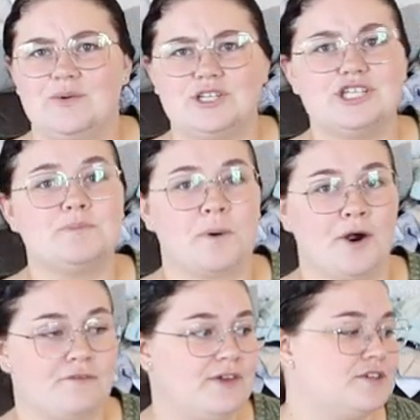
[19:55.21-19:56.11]
which is
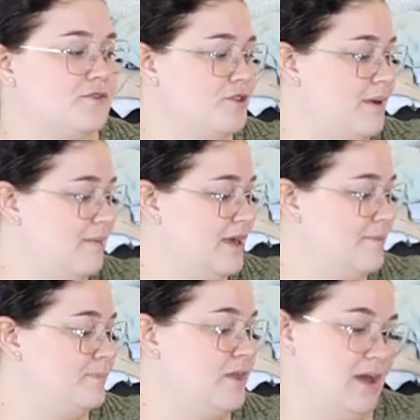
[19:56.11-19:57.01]
perfect for the
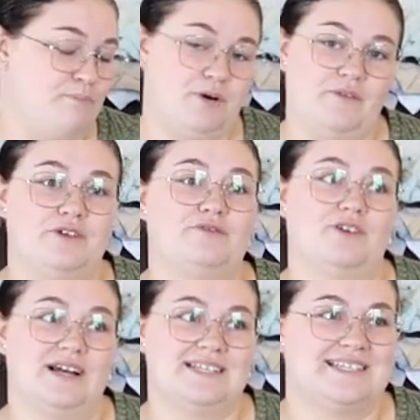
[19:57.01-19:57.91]
baby and perfect
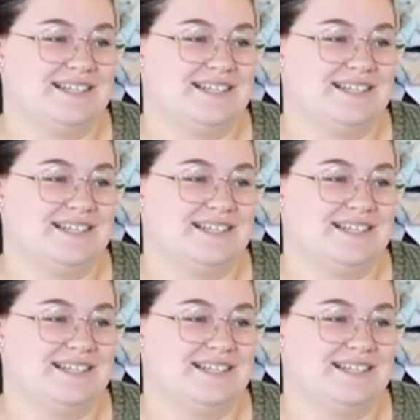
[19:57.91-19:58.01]
for us.